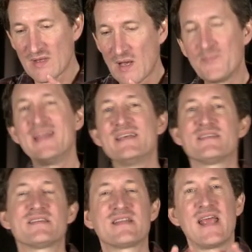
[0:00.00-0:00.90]
a
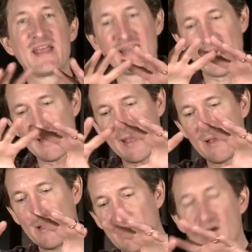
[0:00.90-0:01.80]
piece is taken and
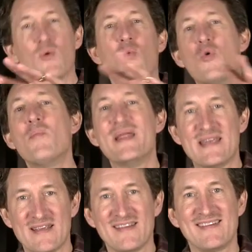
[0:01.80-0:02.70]
a
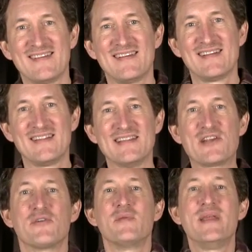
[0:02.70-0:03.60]
woman
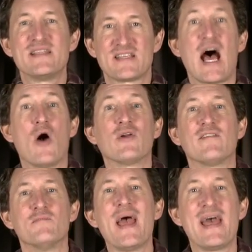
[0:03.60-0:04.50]
literally means out
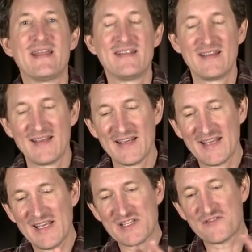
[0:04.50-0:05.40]
of man,
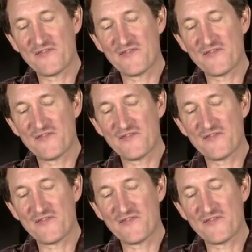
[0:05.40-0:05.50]
is